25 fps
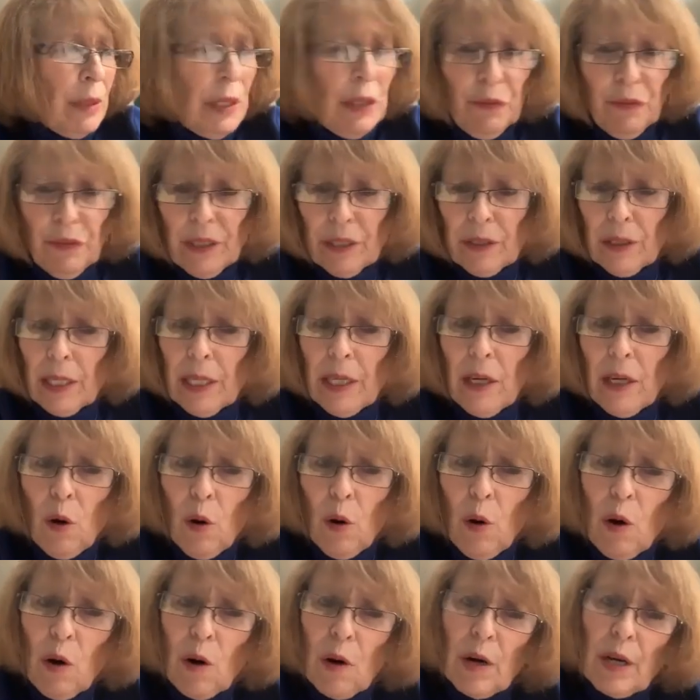he was
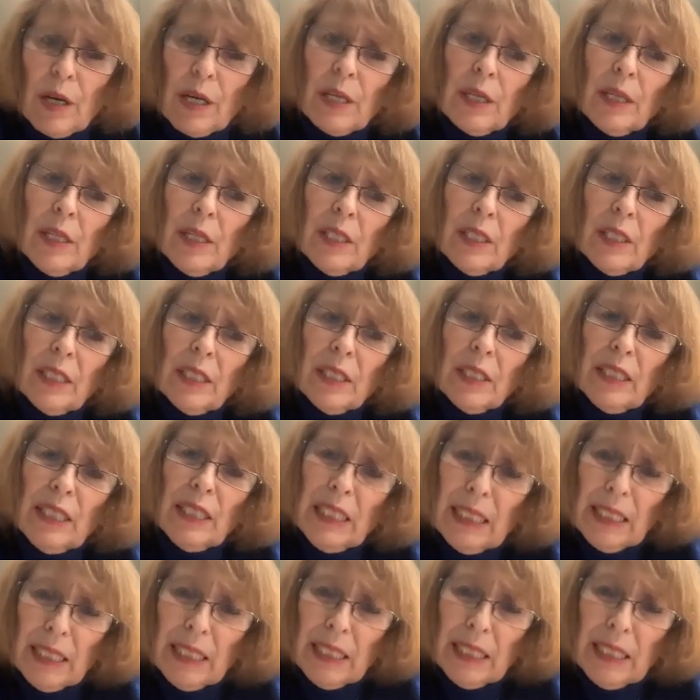very hard
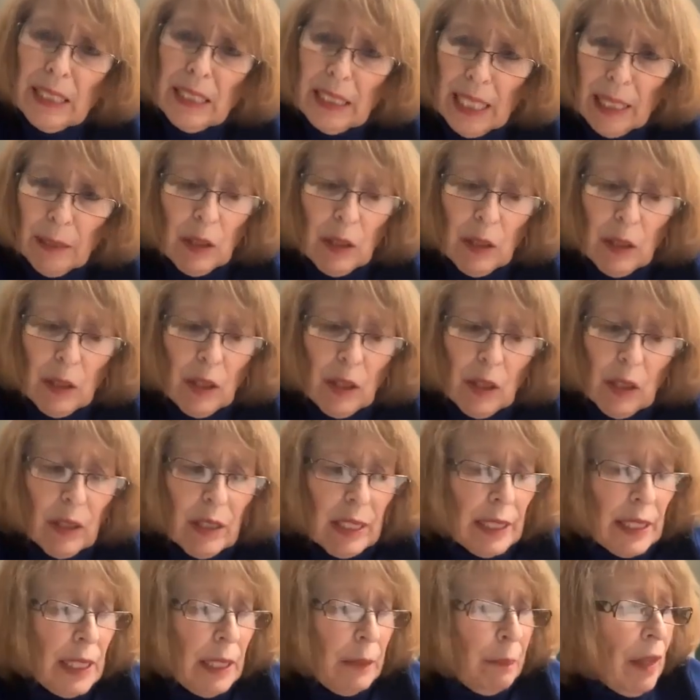to
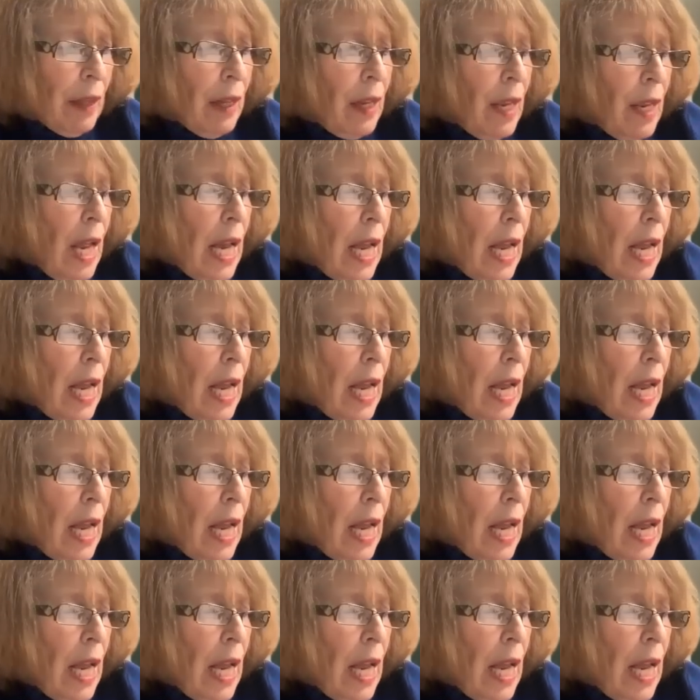stabilize.